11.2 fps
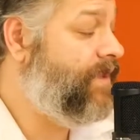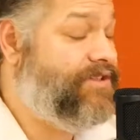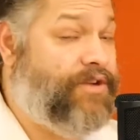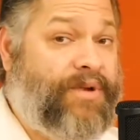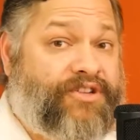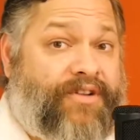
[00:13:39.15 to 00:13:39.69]

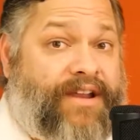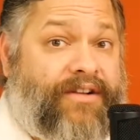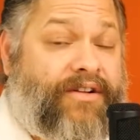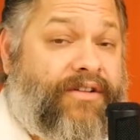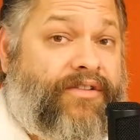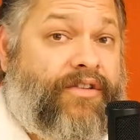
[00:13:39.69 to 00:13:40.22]
So we trained
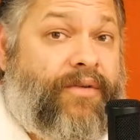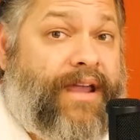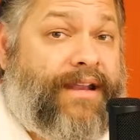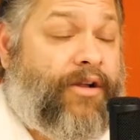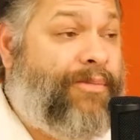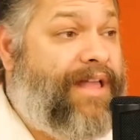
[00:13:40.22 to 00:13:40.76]
her to do it.
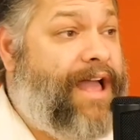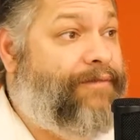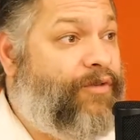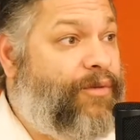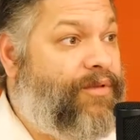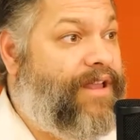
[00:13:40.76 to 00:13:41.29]
And our
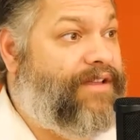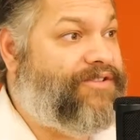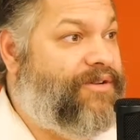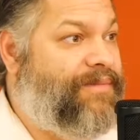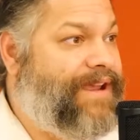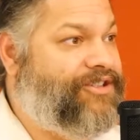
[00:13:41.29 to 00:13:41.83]
platform allows
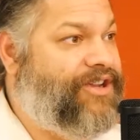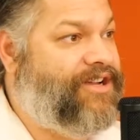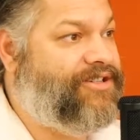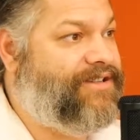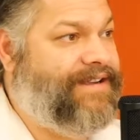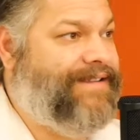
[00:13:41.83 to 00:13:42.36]
her to make
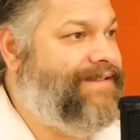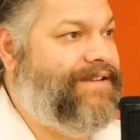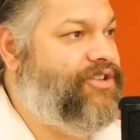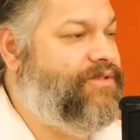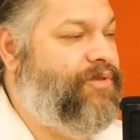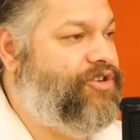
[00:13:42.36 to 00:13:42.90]
changes like this and
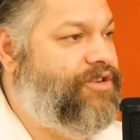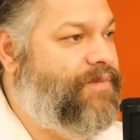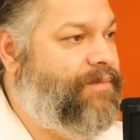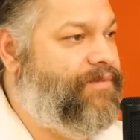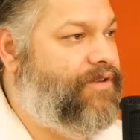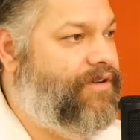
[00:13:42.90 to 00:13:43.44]
just push them
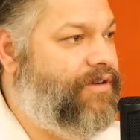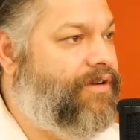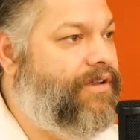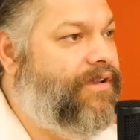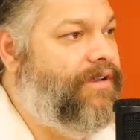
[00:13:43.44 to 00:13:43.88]
up to her